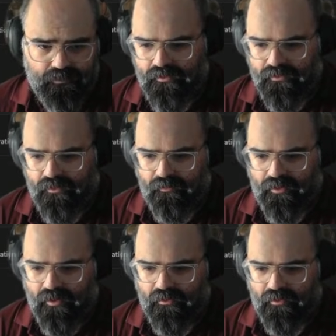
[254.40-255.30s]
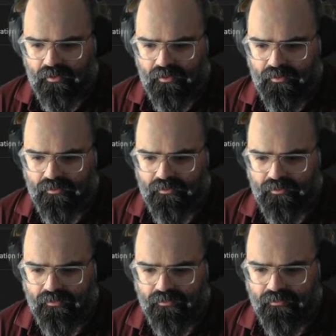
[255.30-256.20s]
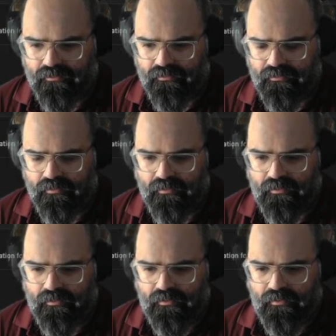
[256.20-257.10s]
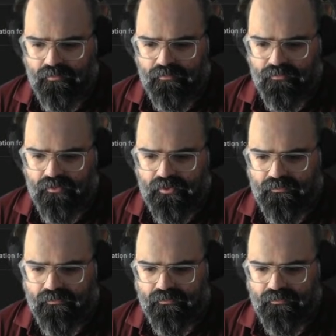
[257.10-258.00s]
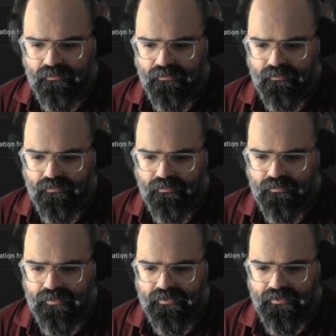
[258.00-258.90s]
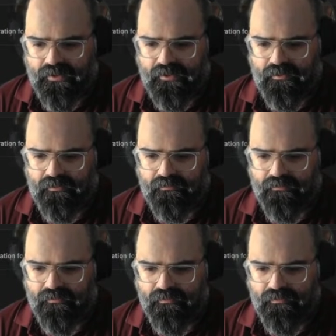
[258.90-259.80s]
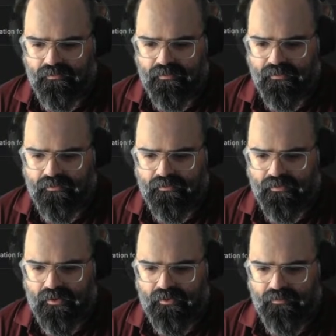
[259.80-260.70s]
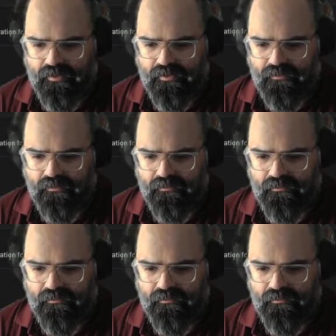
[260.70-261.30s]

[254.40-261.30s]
So I want all new briefs to be saved into the database.